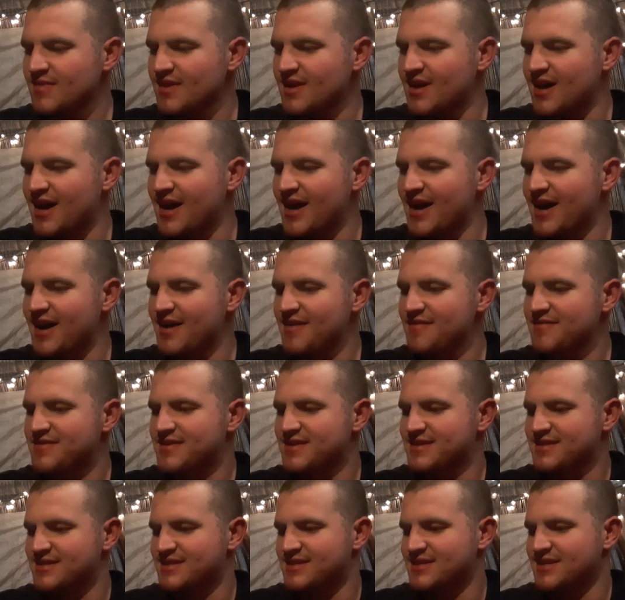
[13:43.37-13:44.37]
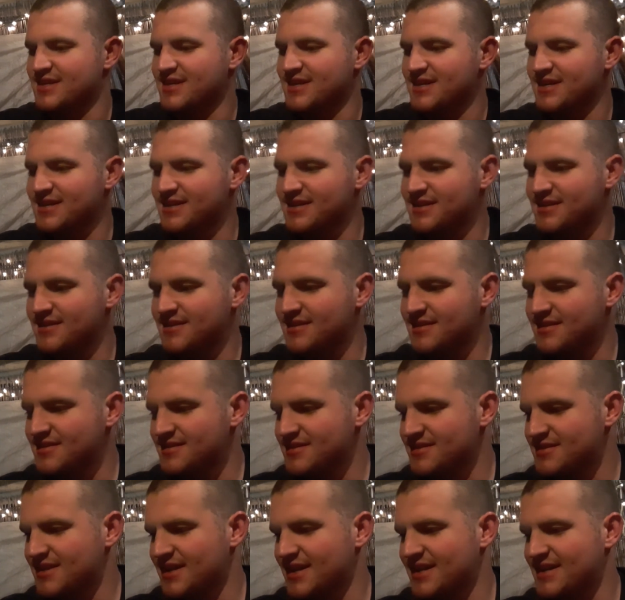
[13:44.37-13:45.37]
I have this,
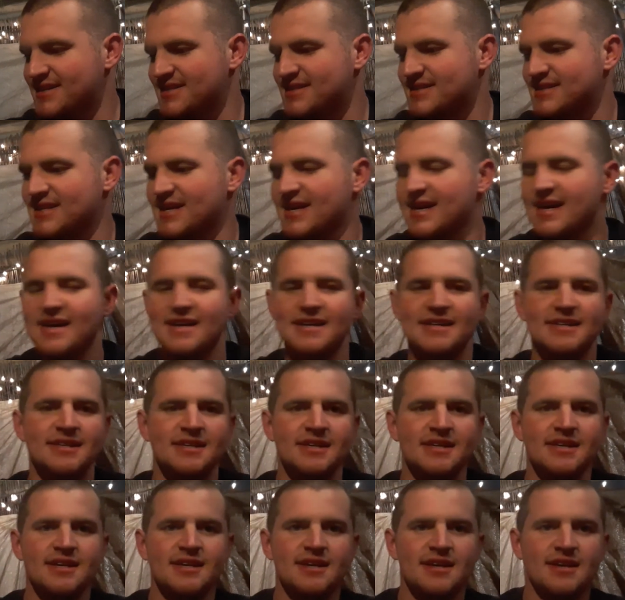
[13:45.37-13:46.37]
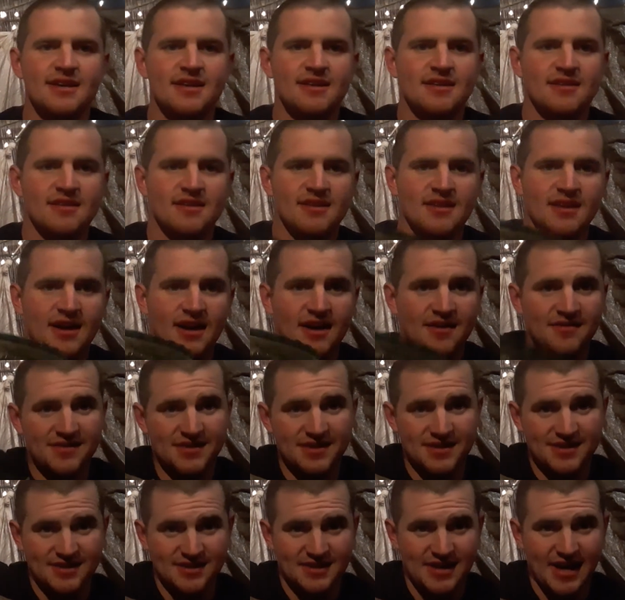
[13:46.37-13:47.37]
it's kind of sad. I have
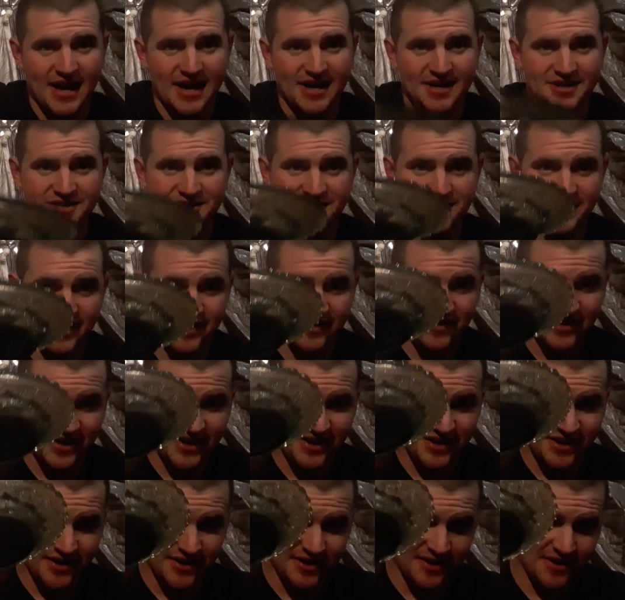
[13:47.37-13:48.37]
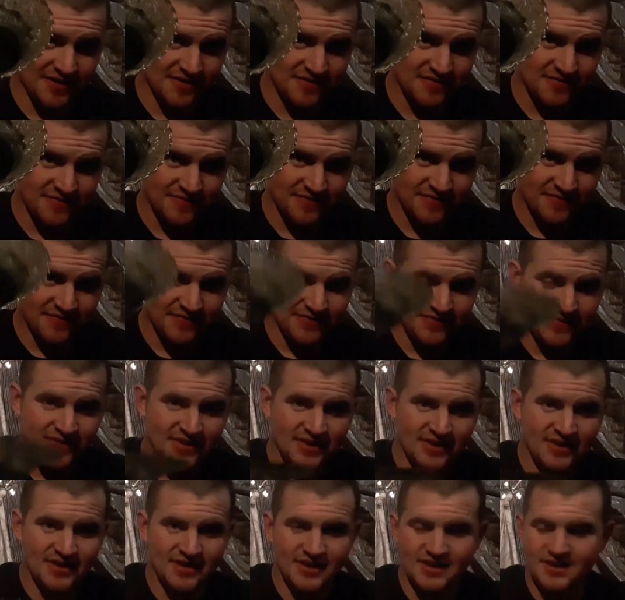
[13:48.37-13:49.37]
this ashtray right here.
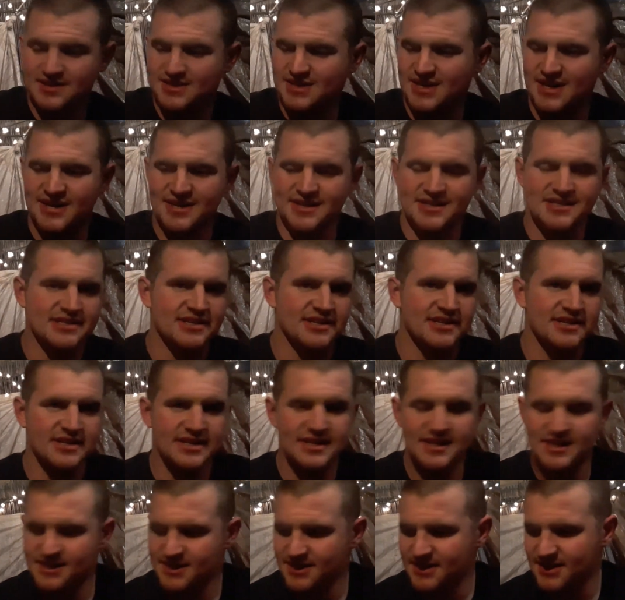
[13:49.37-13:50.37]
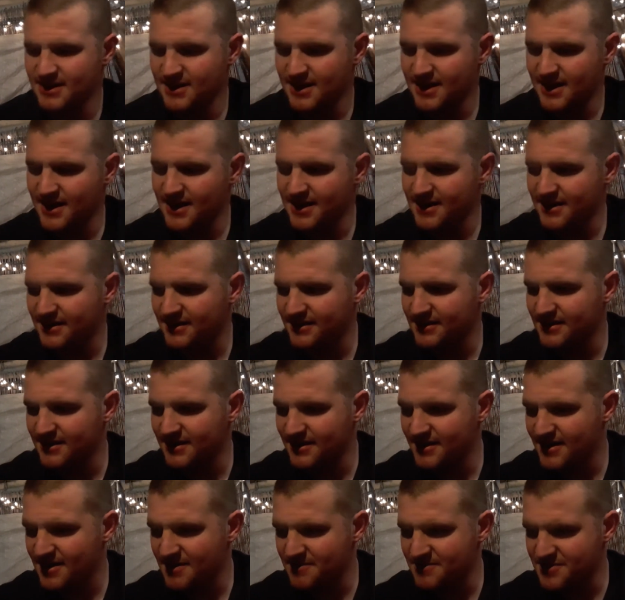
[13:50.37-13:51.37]
It's kind of dirty. I had to clean
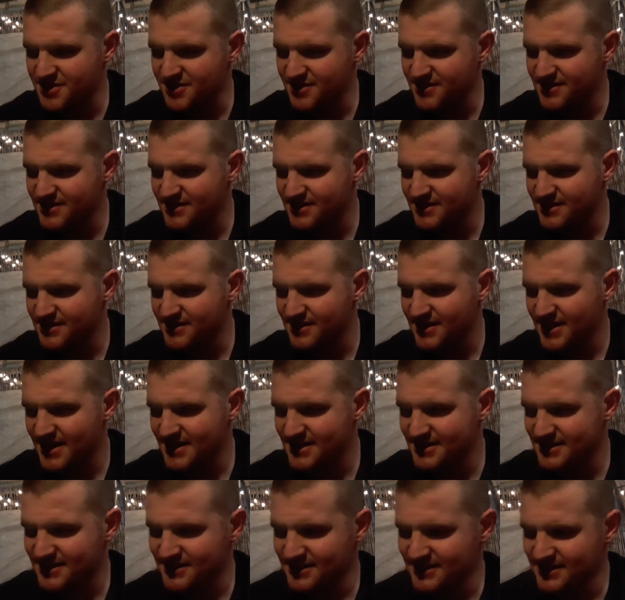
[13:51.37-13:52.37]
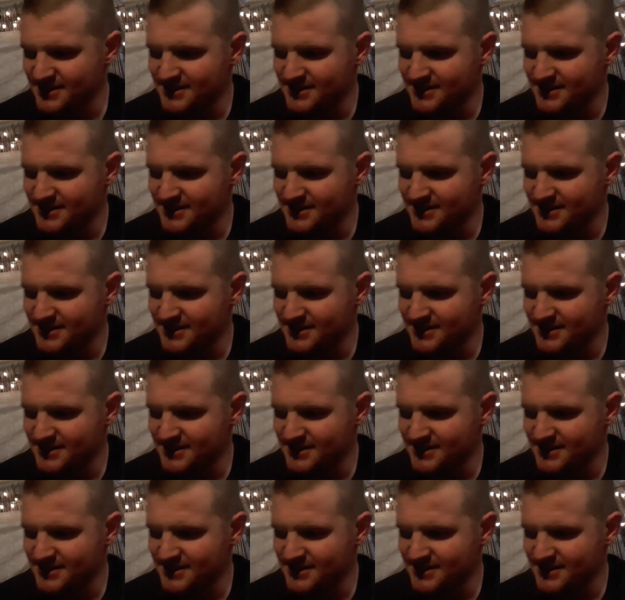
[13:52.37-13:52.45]
it up, show it to you guys.